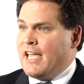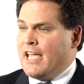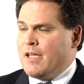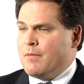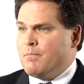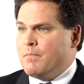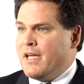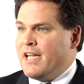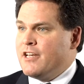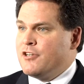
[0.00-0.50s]

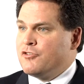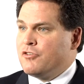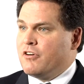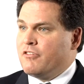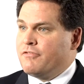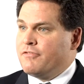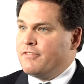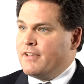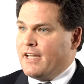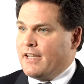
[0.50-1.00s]
a major
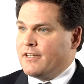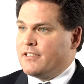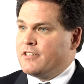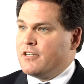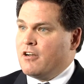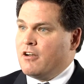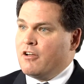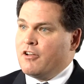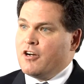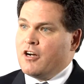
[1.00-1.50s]

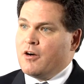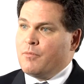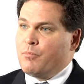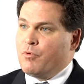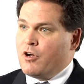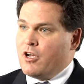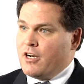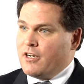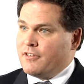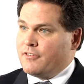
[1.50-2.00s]
effect on our
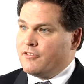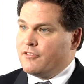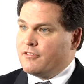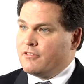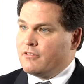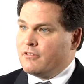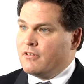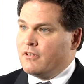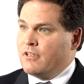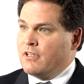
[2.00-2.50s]
products.